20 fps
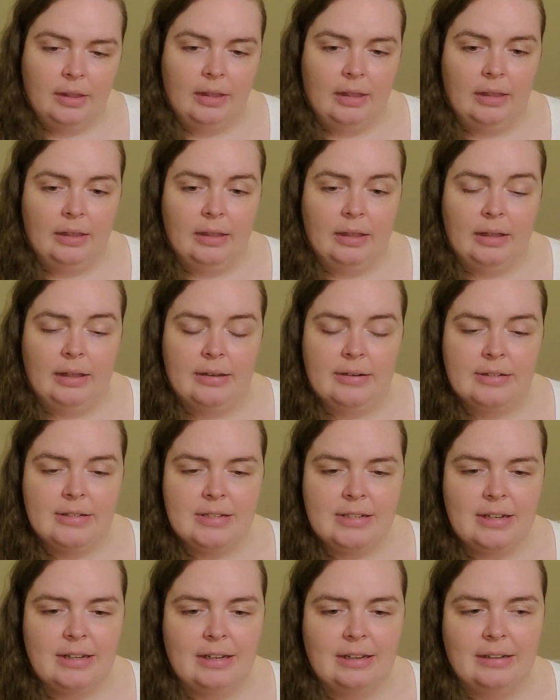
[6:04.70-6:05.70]

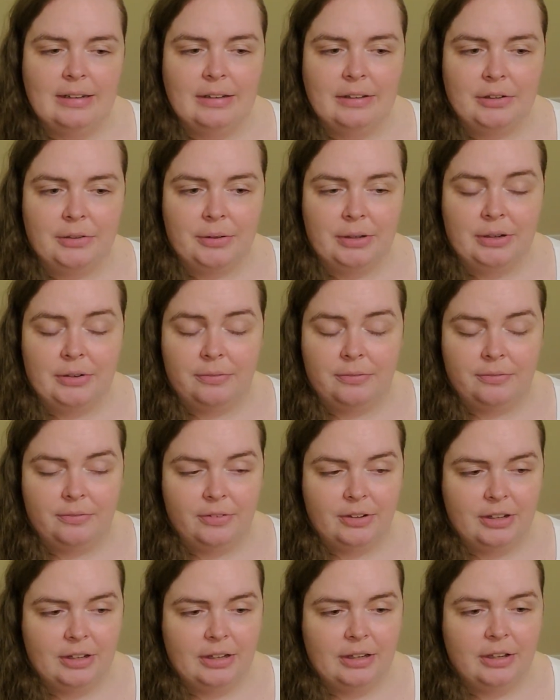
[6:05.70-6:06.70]
And another
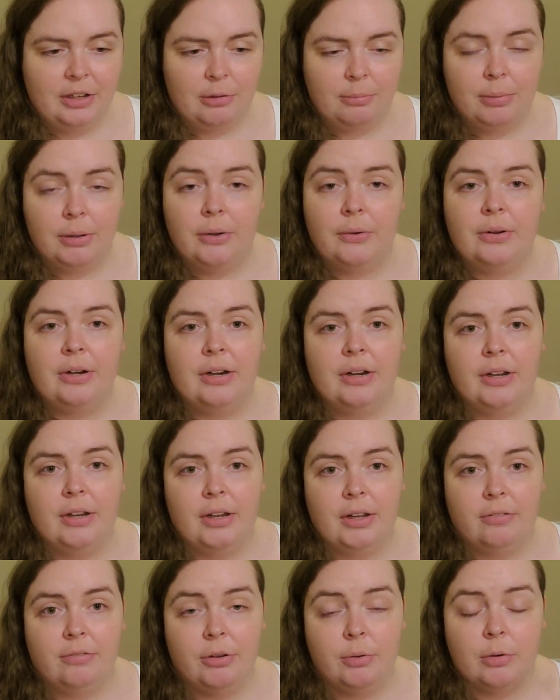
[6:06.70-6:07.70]
key component,
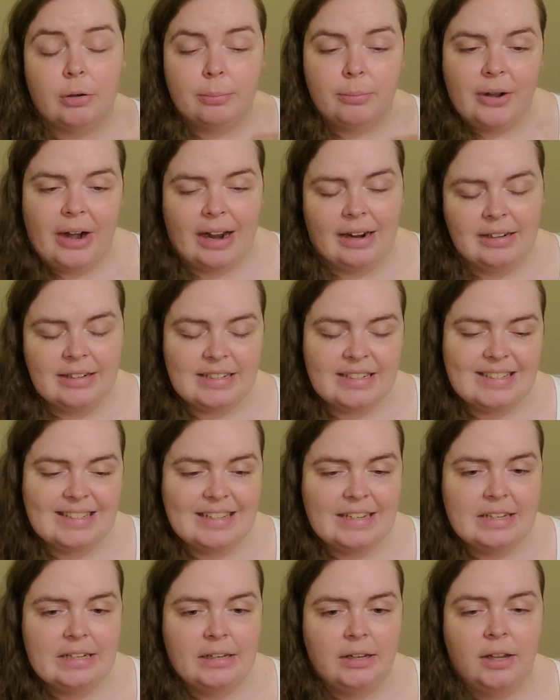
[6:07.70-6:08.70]
if you are
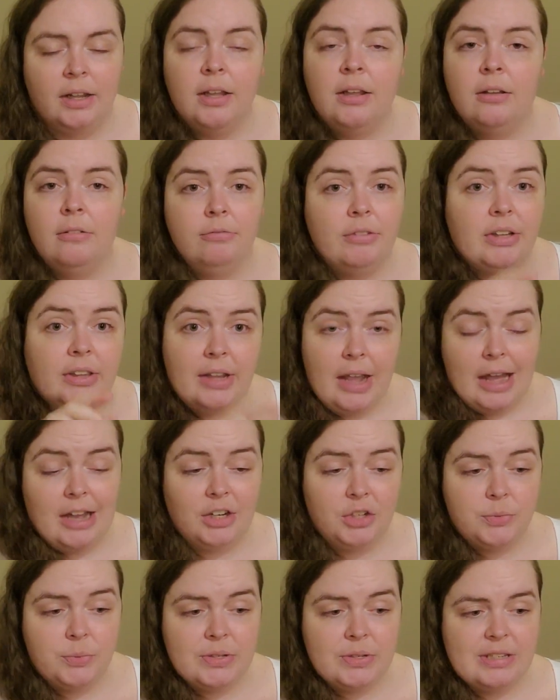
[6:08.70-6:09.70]
practicing with the
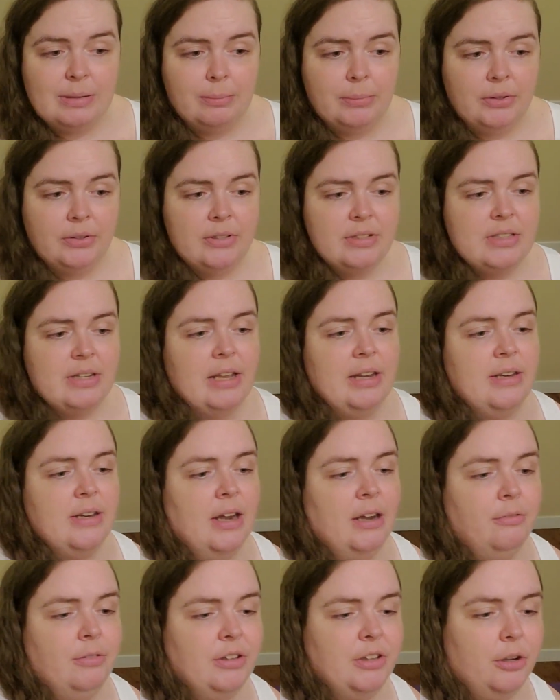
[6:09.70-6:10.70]
actual cymbals and
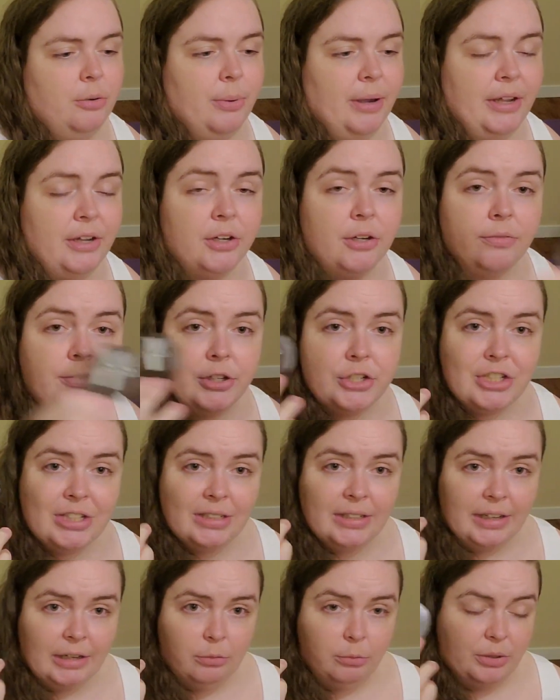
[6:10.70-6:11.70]
not with a quieter
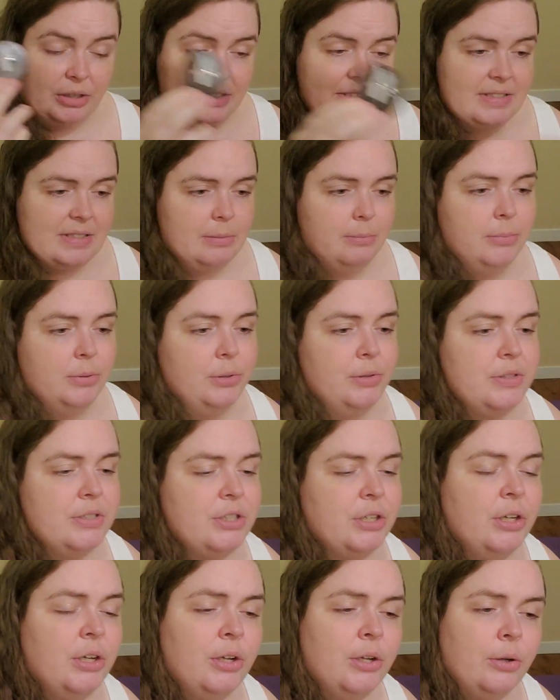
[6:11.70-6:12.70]
version like wooden
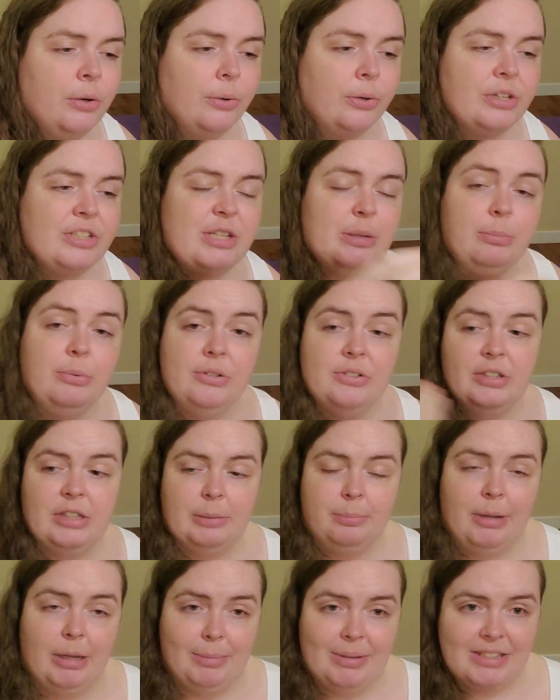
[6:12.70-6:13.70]
cymbals or cymbals with
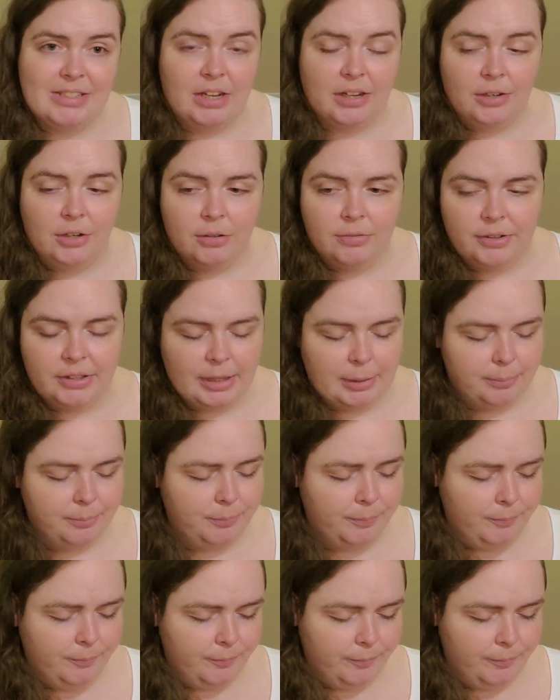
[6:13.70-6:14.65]
a baby sock over them.